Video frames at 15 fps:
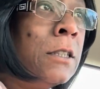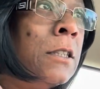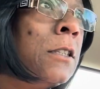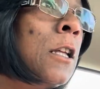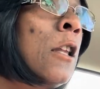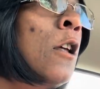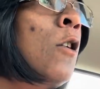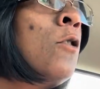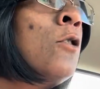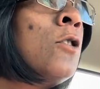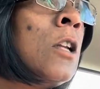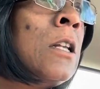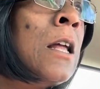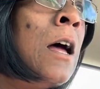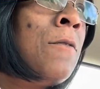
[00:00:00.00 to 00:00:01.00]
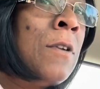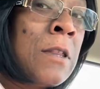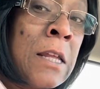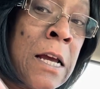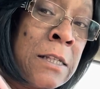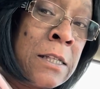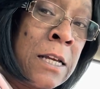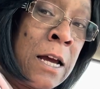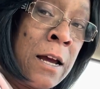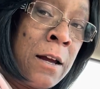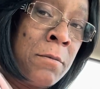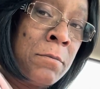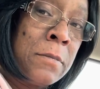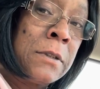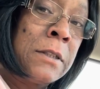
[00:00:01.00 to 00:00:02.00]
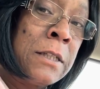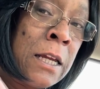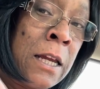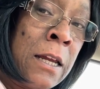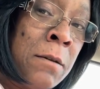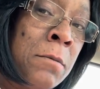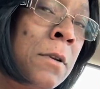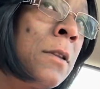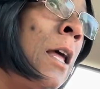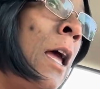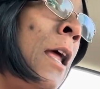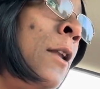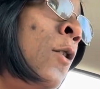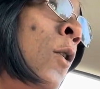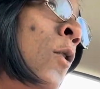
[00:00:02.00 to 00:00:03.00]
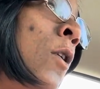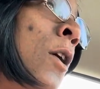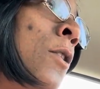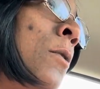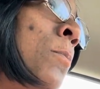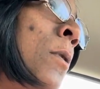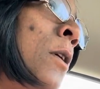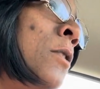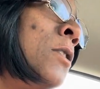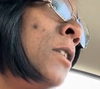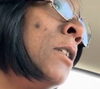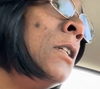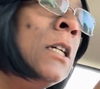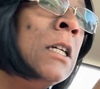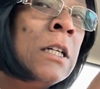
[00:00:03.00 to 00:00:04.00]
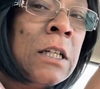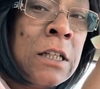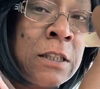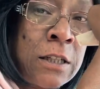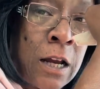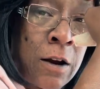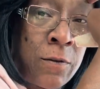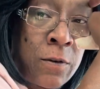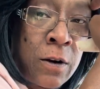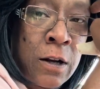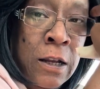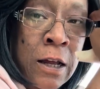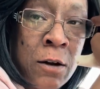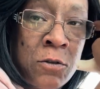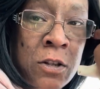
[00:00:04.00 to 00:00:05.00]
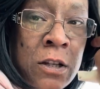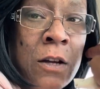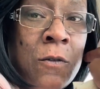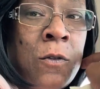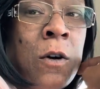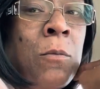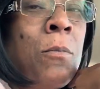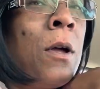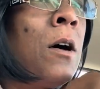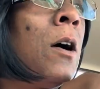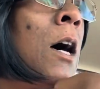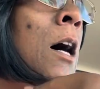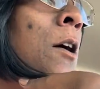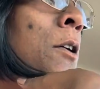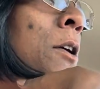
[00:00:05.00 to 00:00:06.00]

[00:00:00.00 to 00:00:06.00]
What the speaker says: the locals alive at that time deemed that no other person is ever allowed to live on Belle Isle.